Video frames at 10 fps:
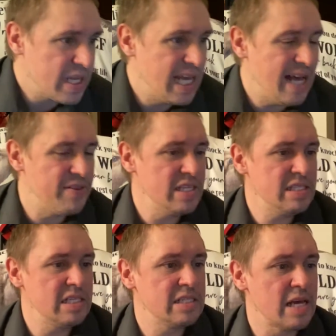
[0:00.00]
yeah,
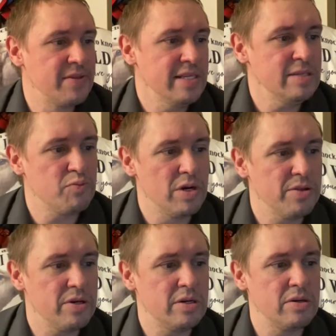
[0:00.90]
this is one
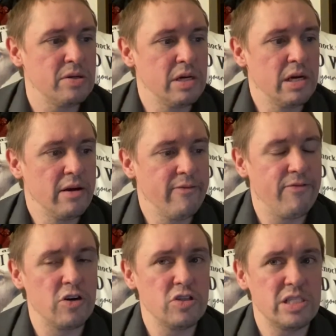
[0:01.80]
of the
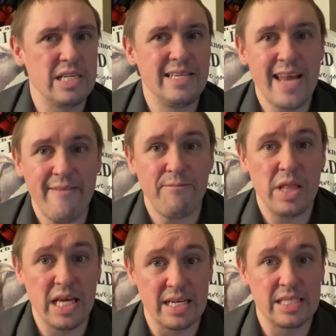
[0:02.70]
first
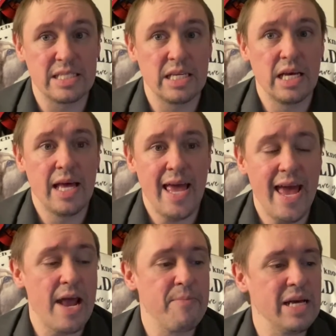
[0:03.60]
Netflix
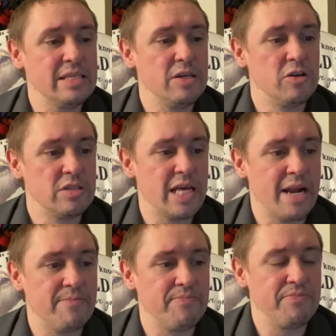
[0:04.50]
anime series that
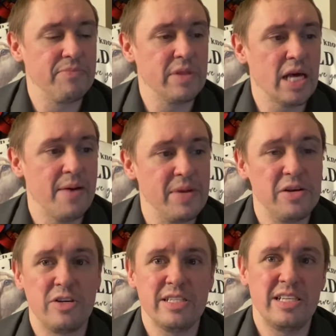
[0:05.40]
I'm
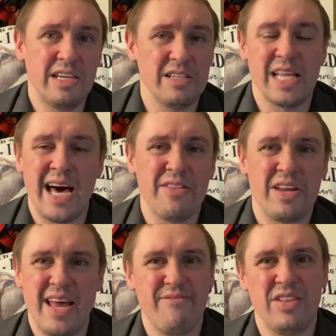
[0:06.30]
interested in. A lot of
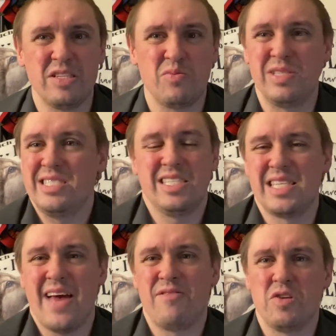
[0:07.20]
the Netflix ones
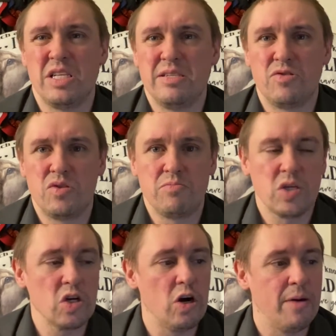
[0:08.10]
just haven't really
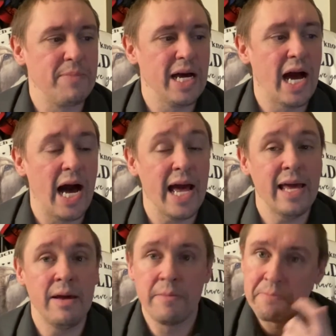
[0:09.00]
caught my
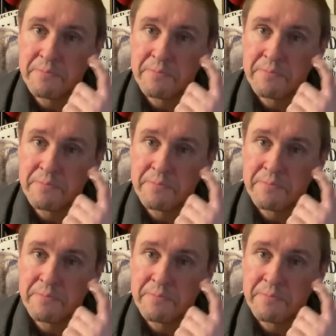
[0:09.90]
eye.